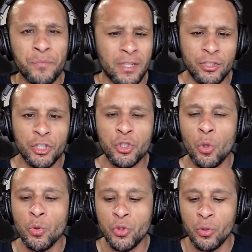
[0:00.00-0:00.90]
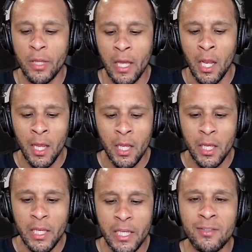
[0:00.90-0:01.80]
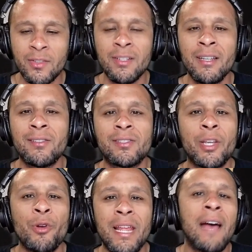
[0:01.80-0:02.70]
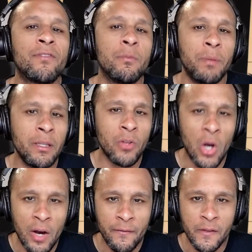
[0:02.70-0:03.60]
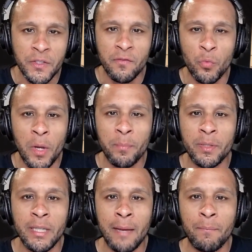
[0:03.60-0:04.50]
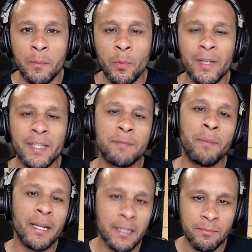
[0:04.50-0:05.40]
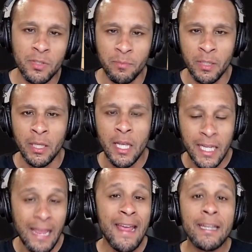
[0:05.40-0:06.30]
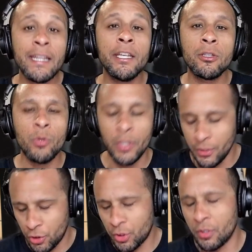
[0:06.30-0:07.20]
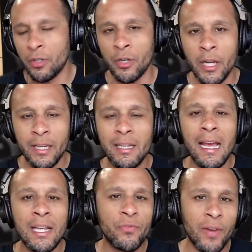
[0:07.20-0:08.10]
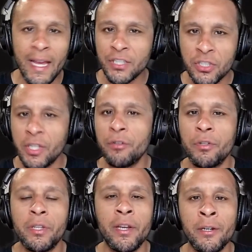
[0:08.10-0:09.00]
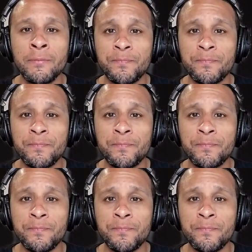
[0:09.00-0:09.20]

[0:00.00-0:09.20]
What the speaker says: just shows you that he doesn't necessarily have to be the offensive weapon that people expect him to be. Can he do it? Sure. He has flashes here and there